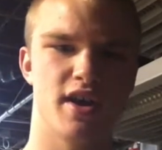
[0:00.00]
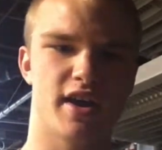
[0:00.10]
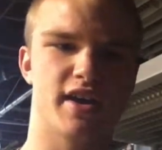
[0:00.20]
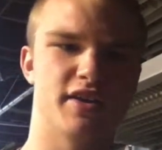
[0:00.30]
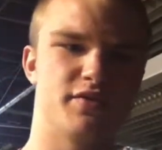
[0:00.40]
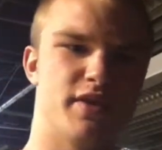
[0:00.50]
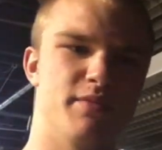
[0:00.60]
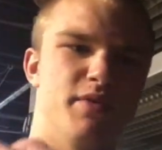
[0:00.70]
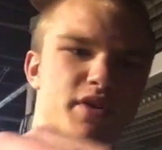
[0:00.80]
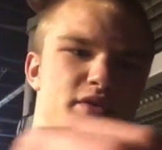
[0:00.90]
I kind of just wanted
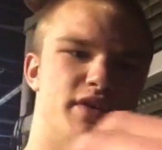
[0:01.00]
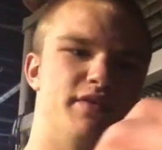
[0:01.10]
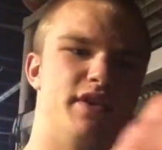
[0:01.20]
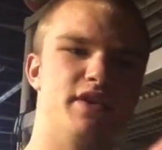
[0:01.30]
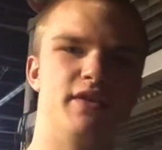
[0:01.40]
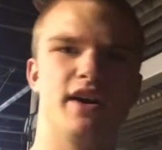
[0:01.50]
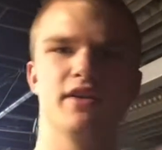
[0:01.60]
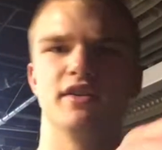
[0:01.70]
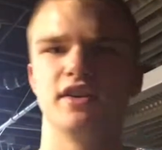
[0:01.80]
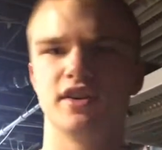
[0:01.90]
to put a quick video
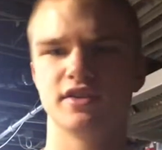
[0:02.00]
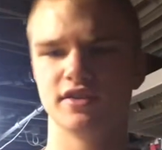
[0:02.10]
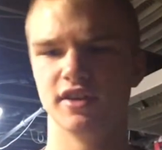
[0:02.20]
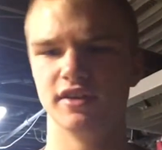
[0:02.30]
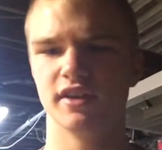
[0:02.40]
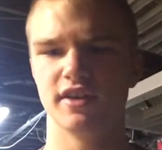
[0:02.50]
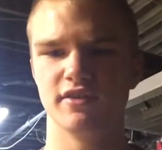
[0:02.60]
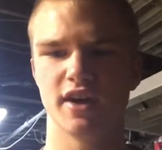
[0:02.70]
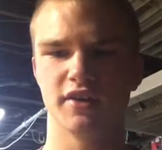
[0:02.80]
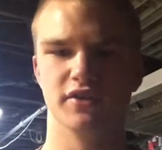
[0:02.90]
out to let
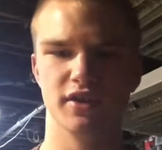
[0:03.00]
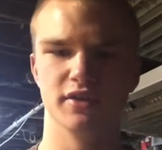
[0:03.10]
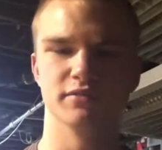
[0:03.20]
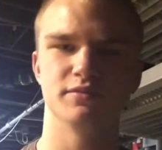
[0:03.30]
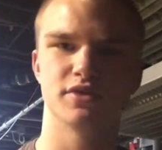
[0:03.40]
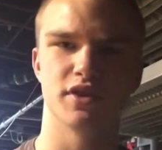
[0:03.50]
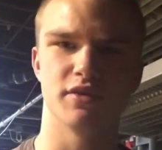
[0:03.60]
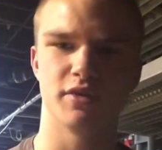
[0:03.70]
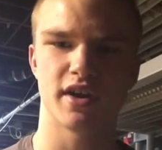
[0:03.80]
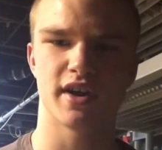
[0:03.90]
you guys know sort
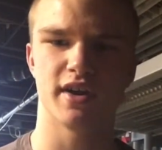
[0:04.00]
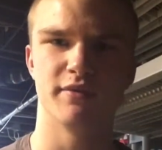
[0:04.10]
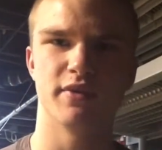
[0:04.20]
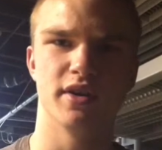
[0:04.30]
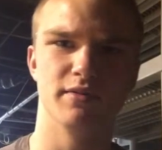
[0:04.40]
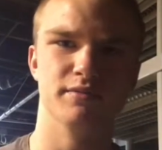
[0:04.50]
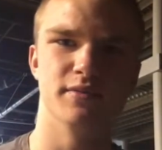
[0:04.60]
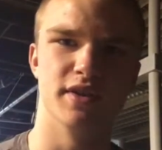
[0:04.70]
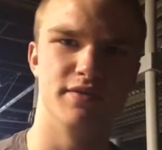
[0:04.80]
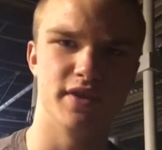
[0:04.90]
of where I come from
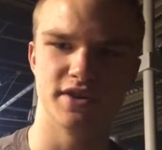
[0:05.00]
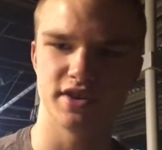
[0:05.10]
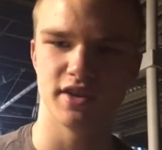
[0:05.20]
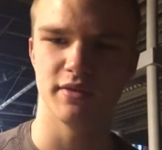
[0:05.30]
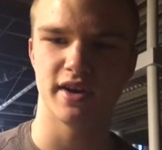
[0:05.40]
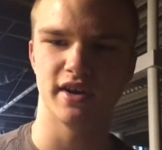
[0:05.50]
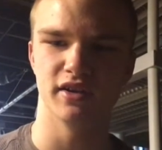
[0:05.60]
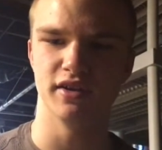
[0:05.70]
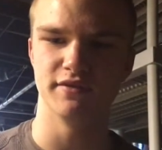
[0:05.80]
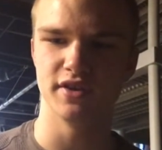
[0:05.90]
in fishing and what I
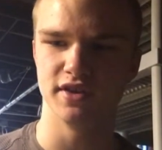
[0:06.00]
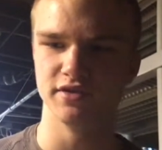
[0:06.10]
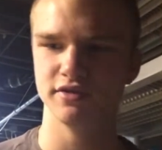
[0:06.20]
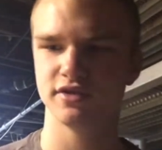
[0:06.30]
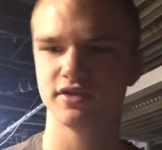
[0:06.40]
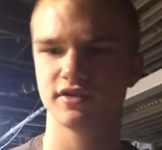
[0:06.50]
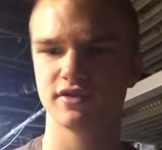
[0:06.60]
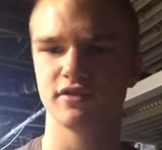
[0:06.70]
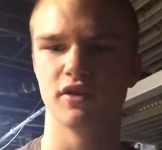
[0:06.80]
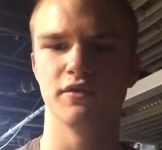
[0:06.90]
love to use.
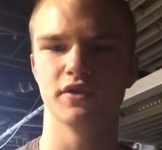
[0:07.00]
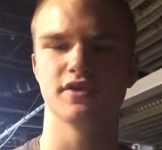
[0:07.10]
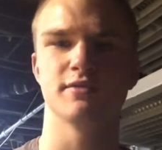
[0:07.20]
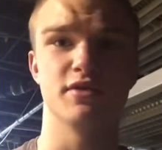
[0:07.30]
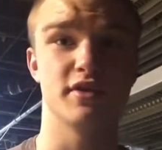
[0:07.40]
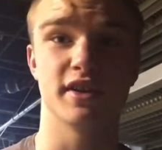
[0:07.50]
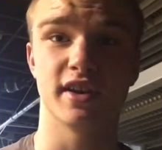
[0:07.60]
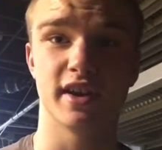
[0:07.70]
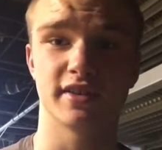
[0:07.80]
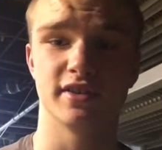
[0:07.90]
Hopefully some of you can
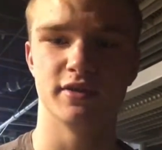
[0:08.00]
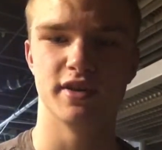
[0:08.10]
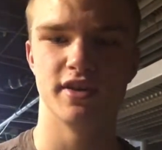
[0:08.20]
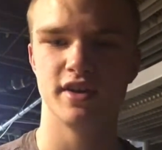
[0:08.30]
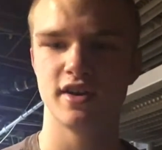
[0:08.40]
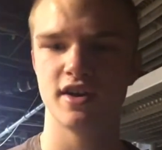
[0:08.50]
connect to it.